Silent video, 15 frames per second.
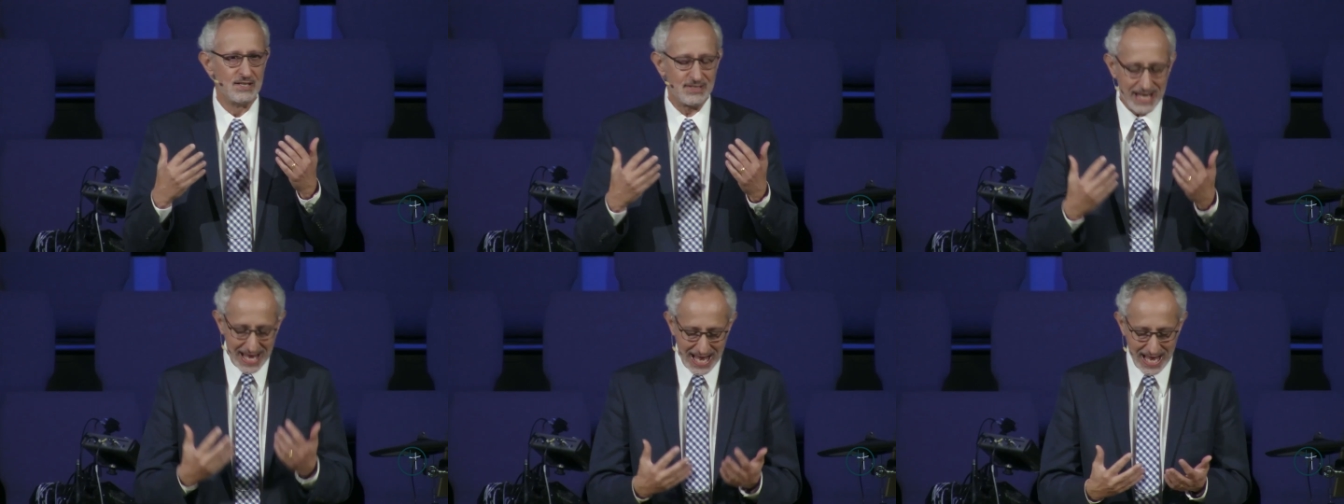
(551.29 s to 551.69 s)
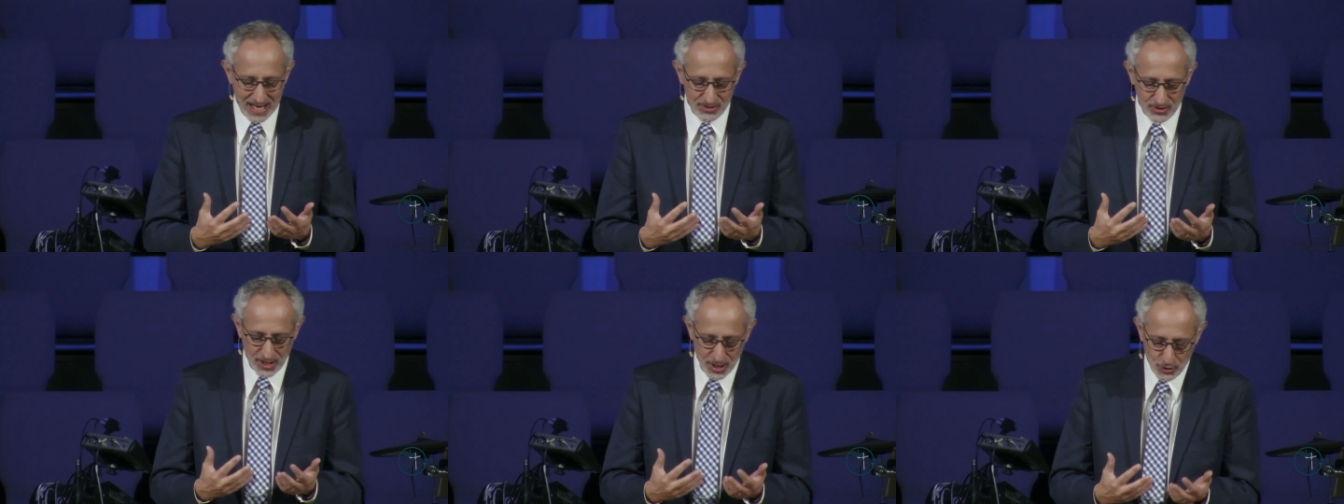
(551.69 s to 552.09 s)
to
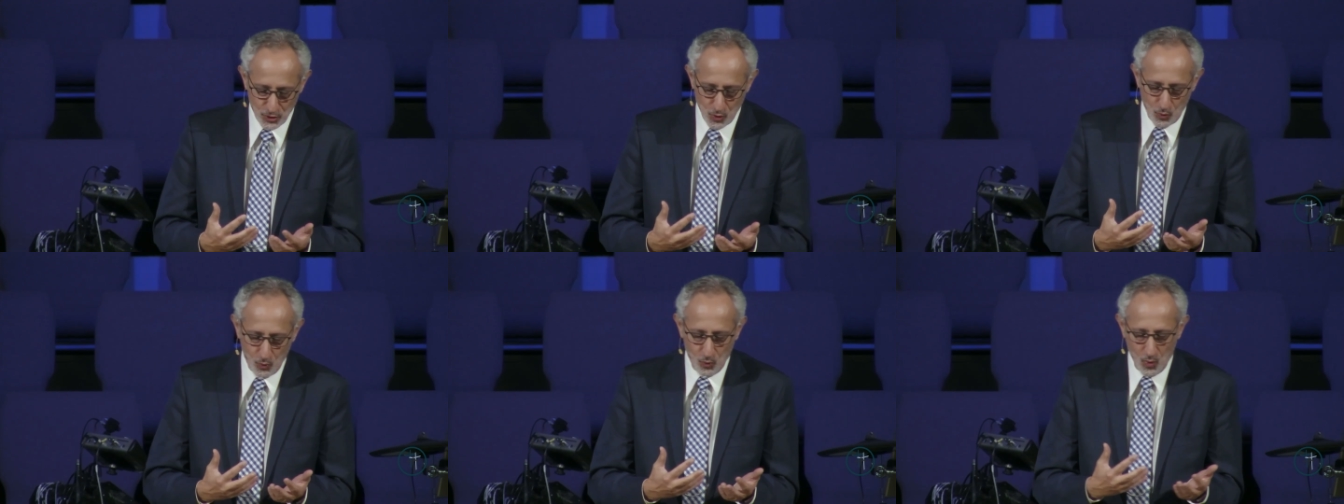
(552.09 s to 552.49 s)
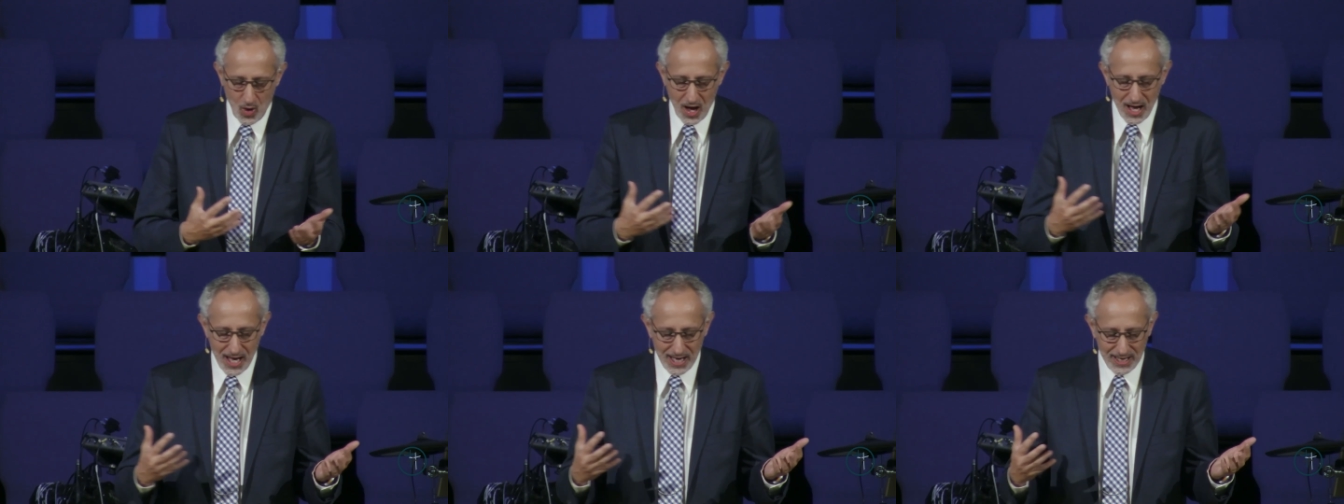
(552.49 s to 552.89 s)
ask is
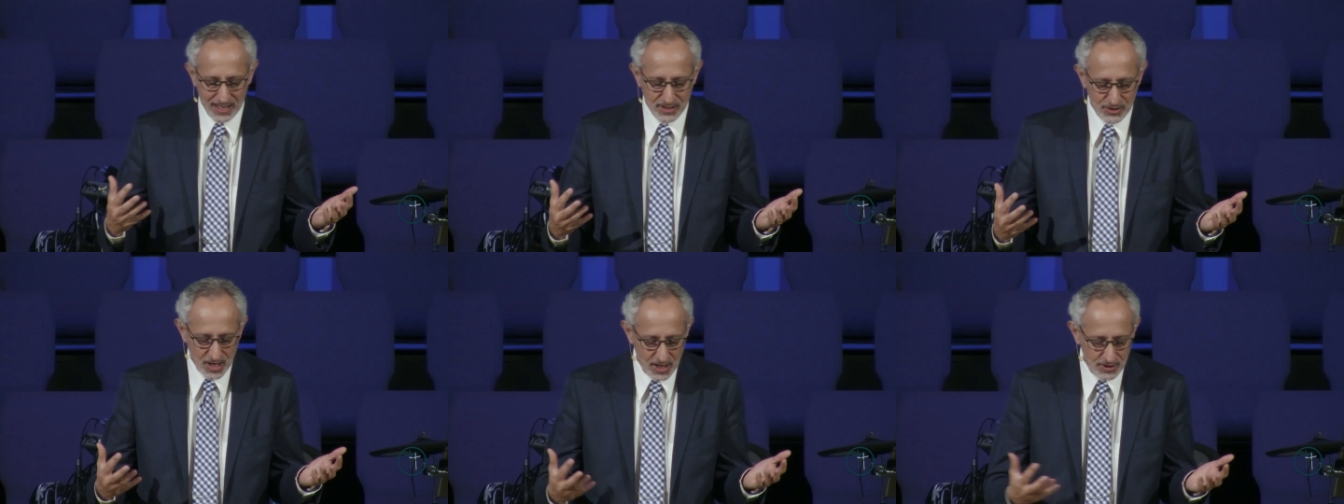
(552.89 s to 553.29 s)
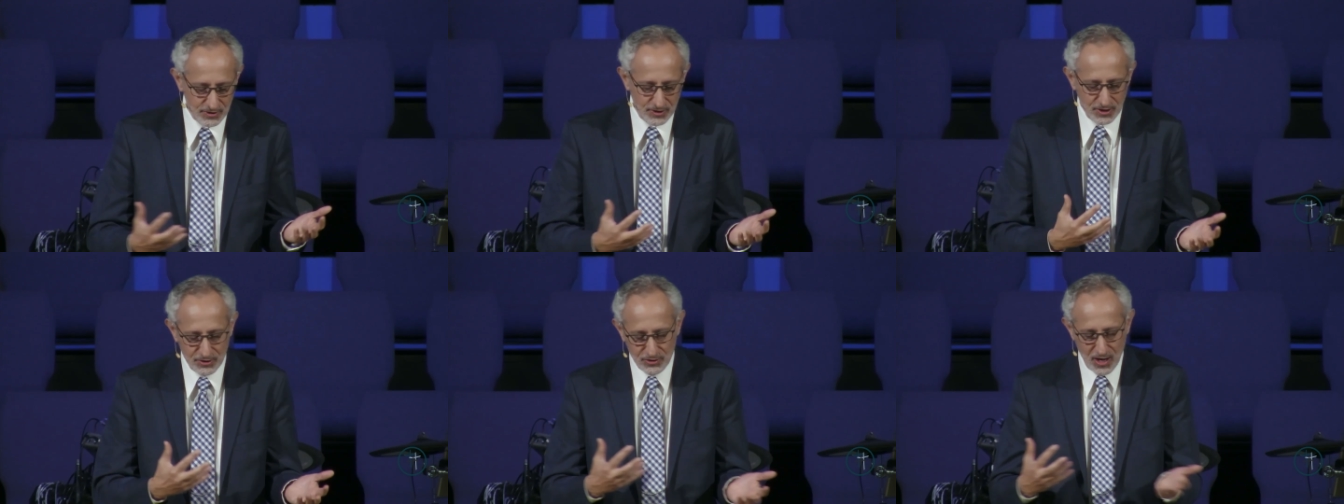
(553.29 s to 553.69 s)
why
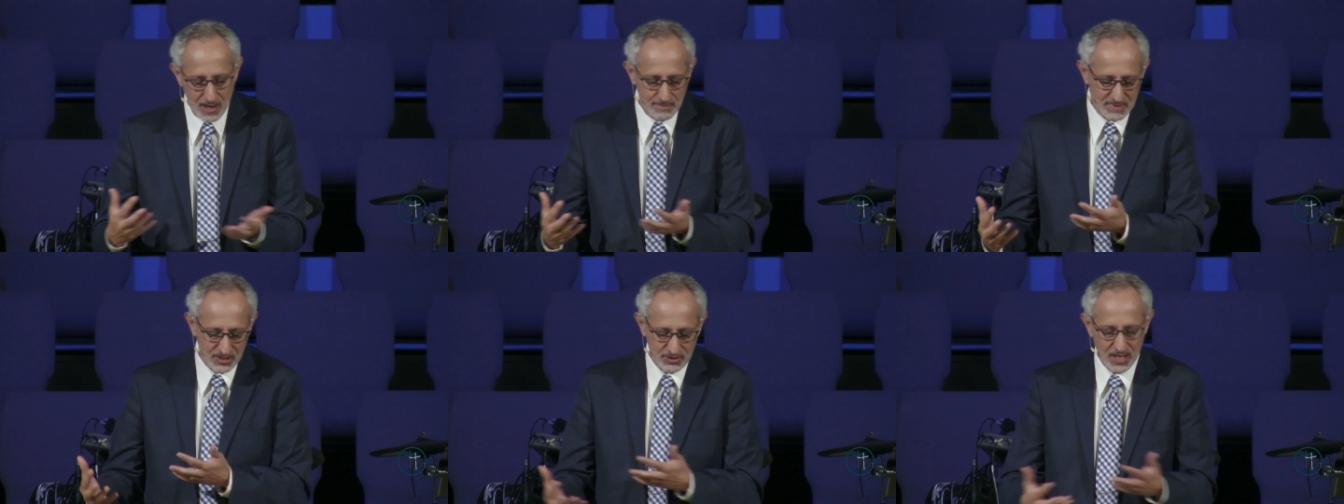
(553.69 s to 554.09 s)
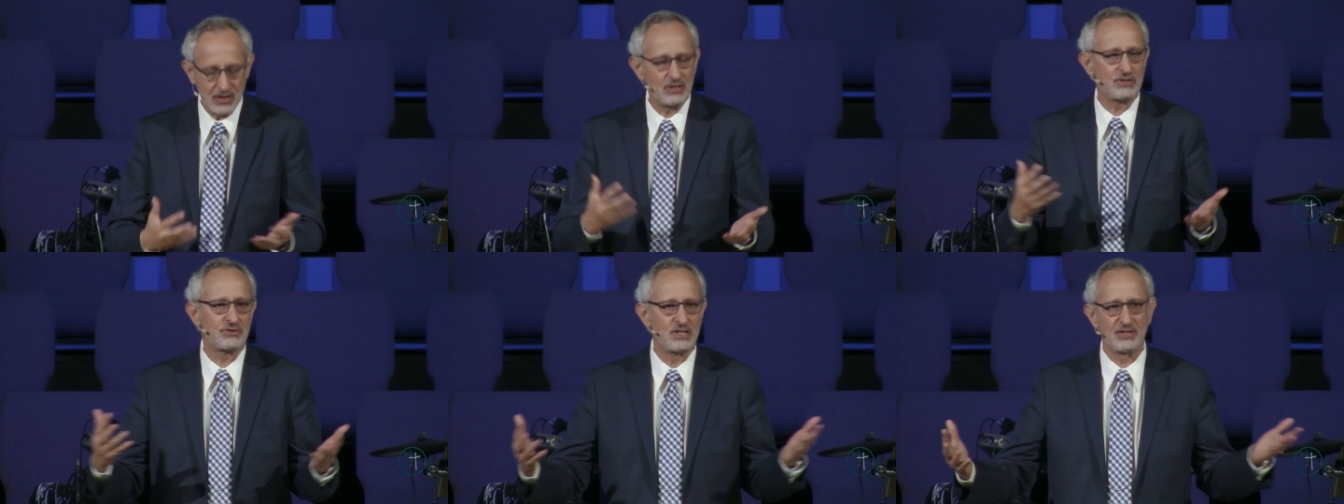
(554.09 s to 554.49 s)
does the psalmist
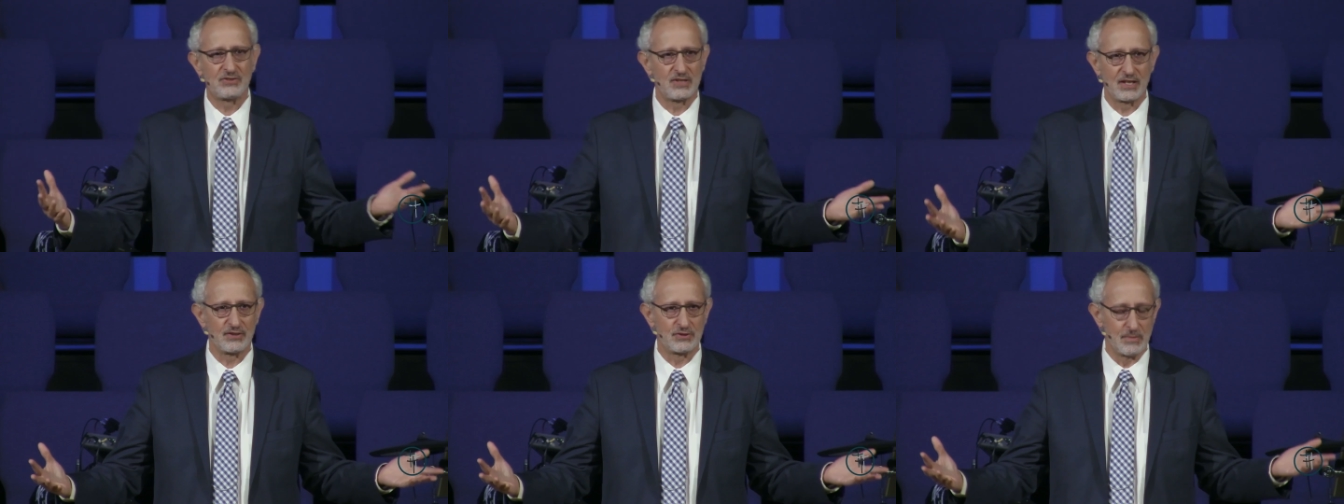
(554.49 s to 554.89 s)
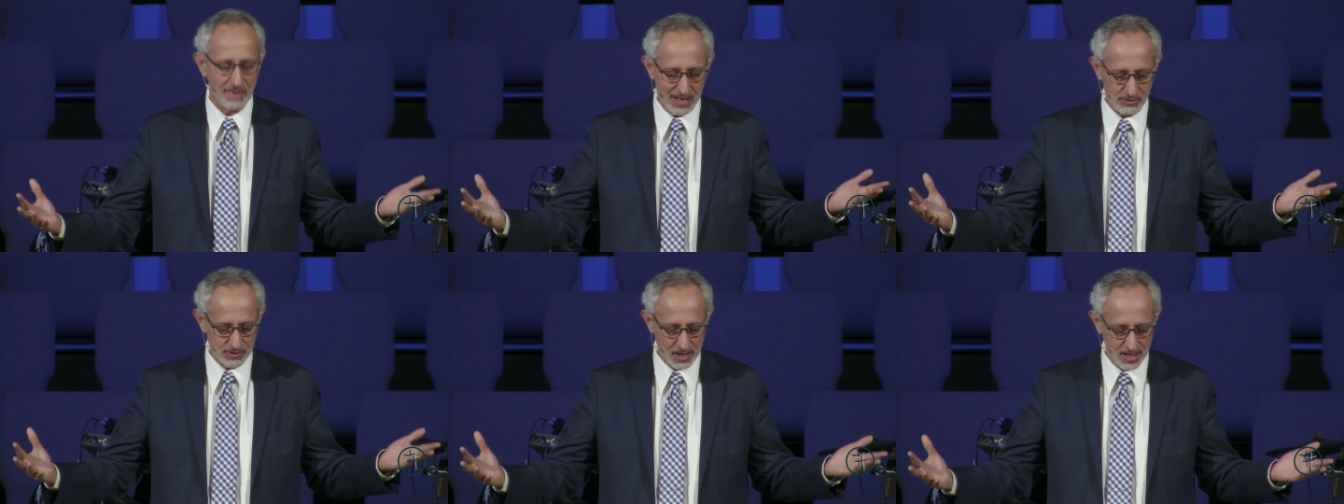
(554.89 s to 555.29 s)
tell us these things
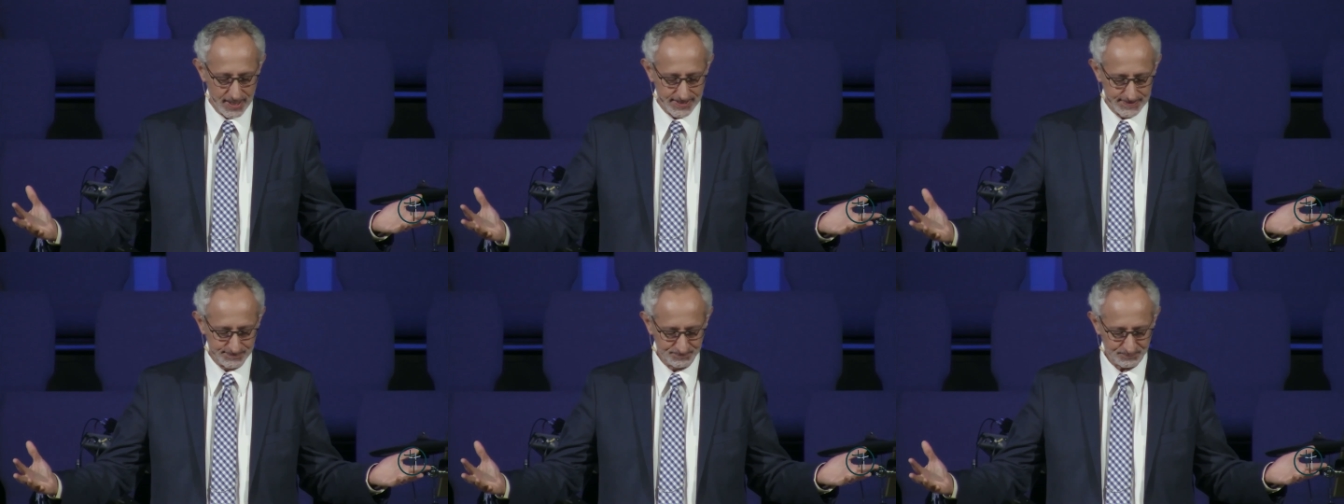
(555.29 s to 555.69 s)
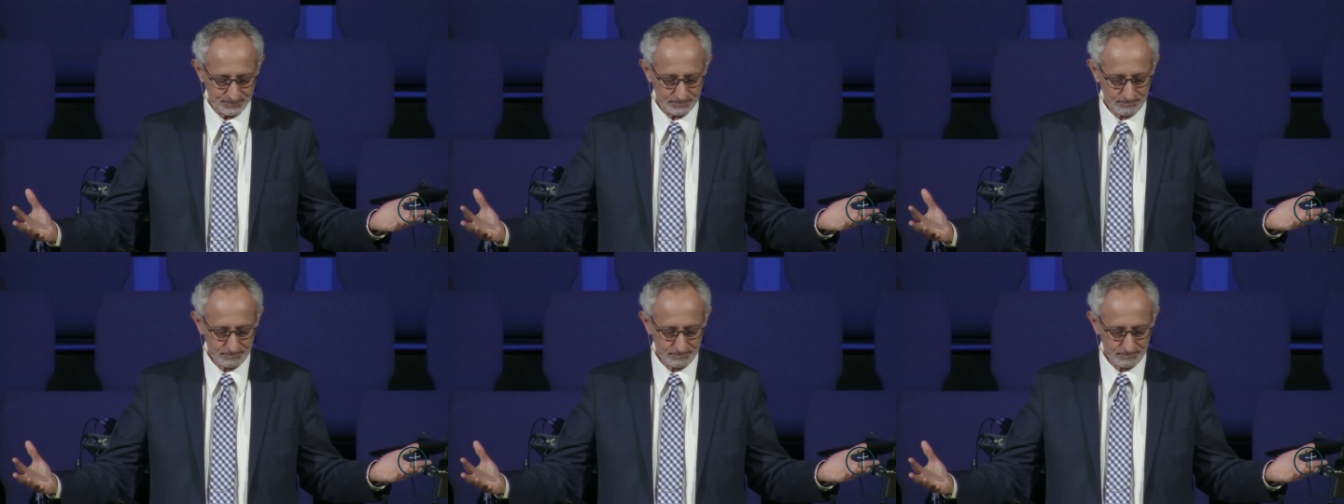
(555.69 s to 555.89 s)
about God?